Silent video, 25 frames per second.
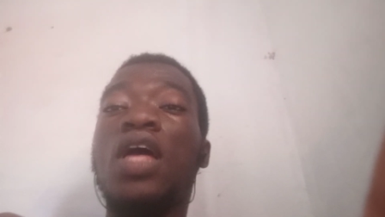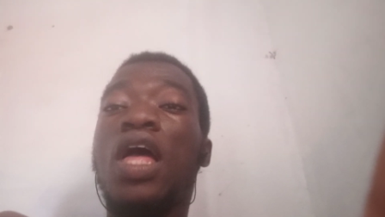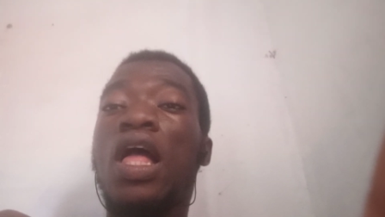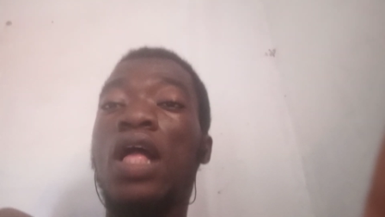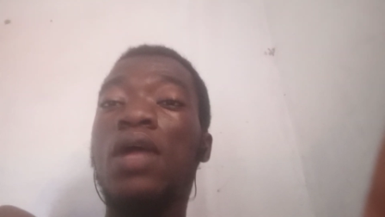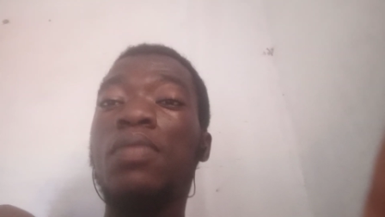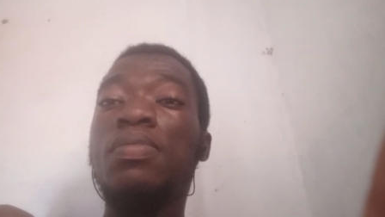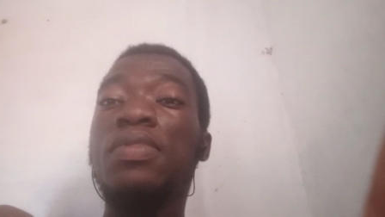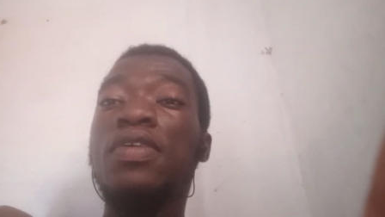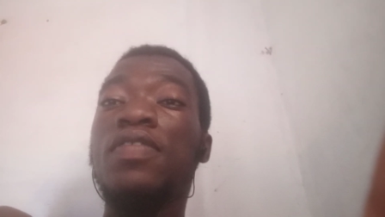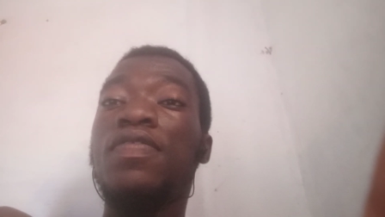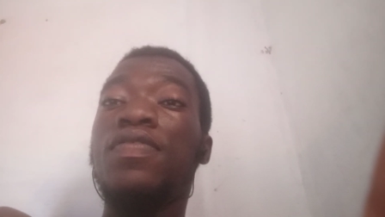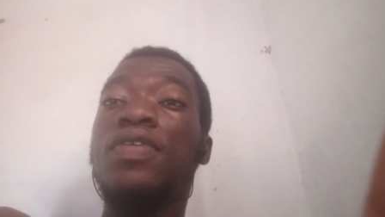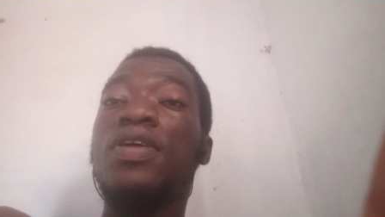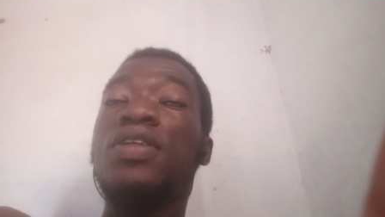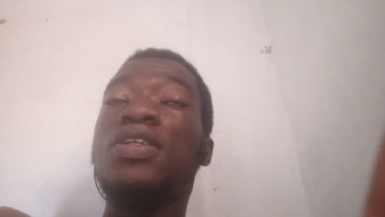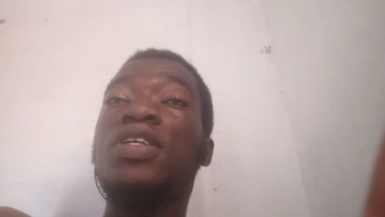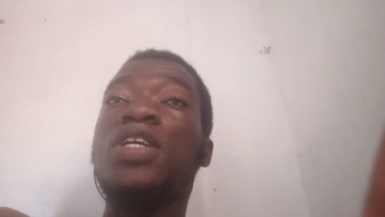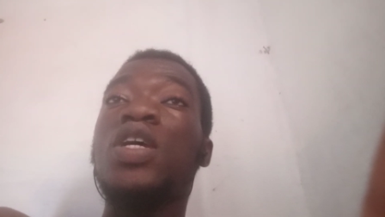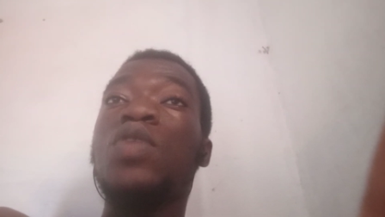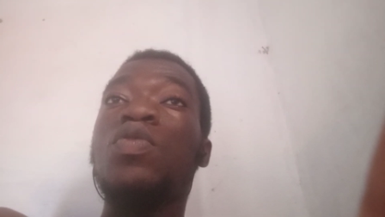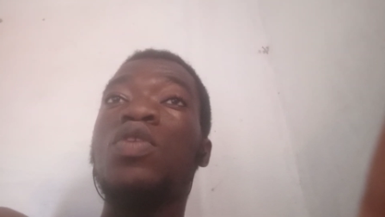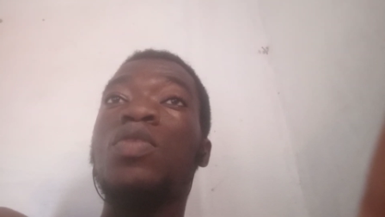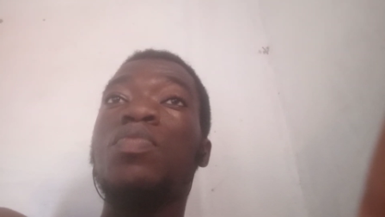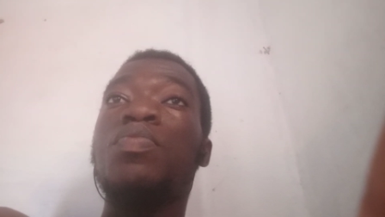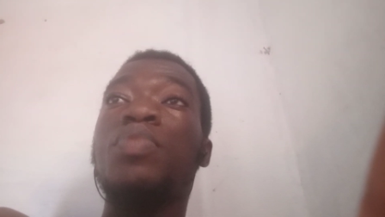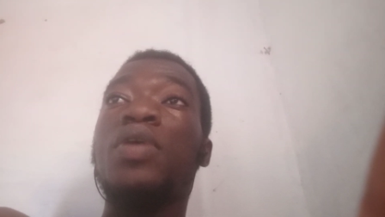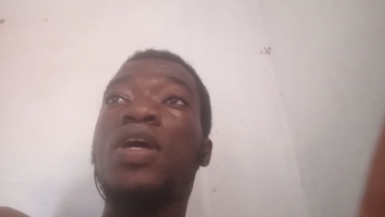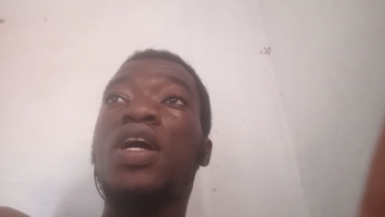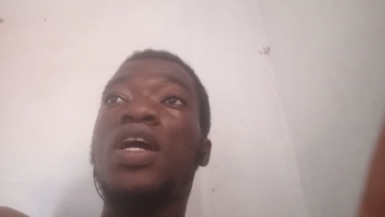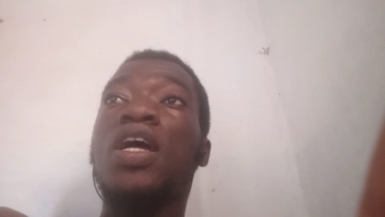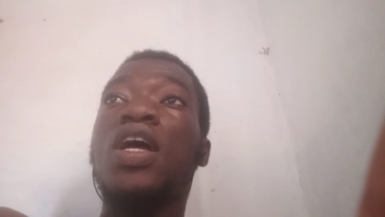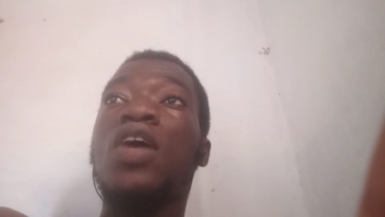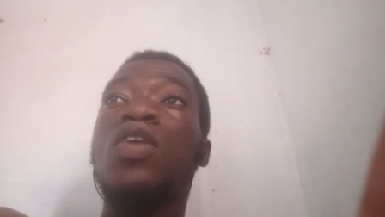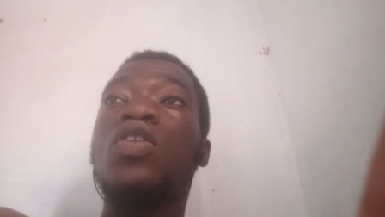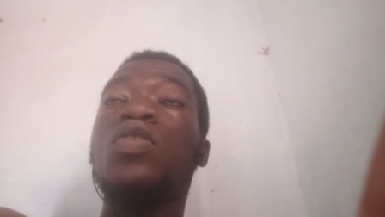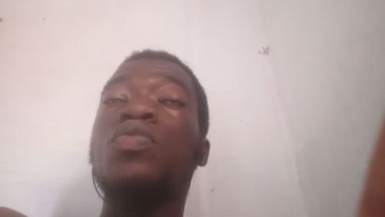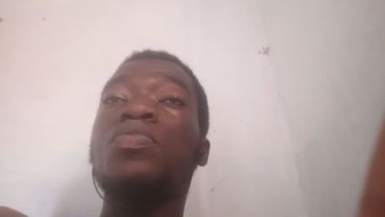i hope they find their way back
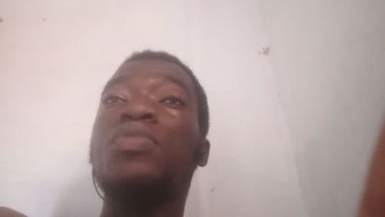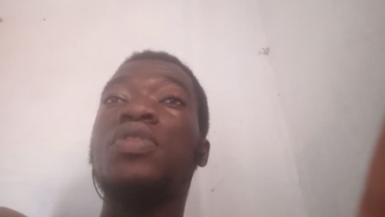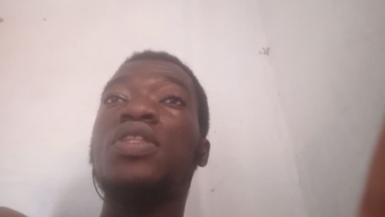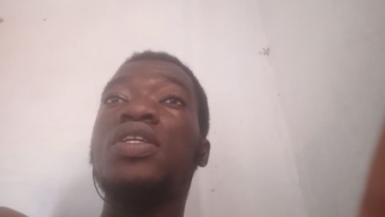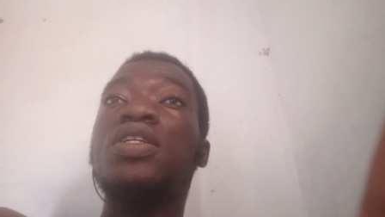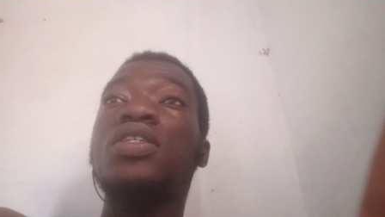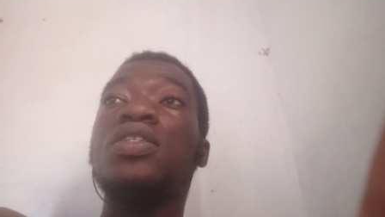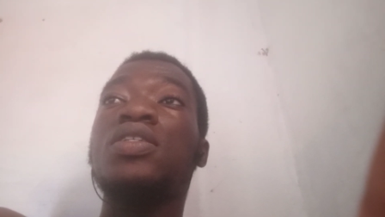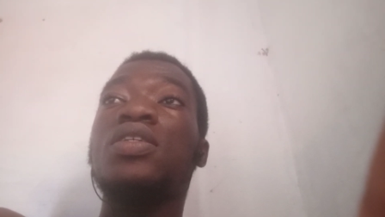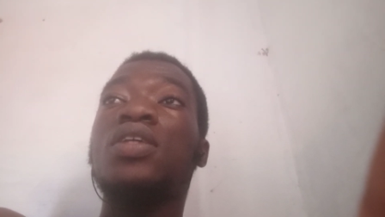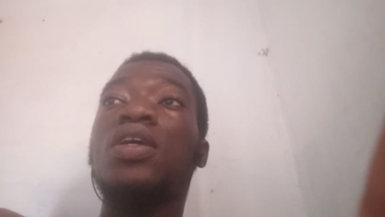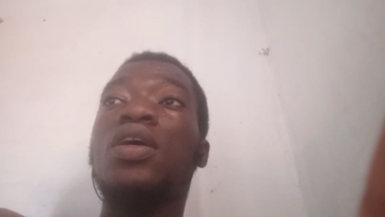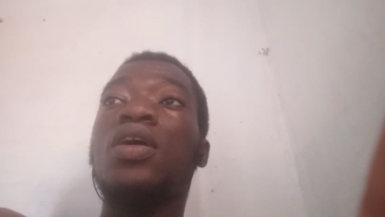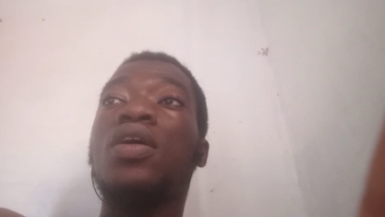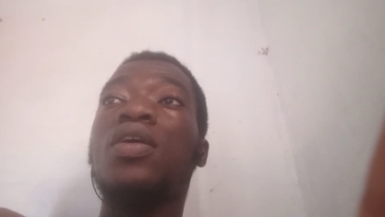i hope these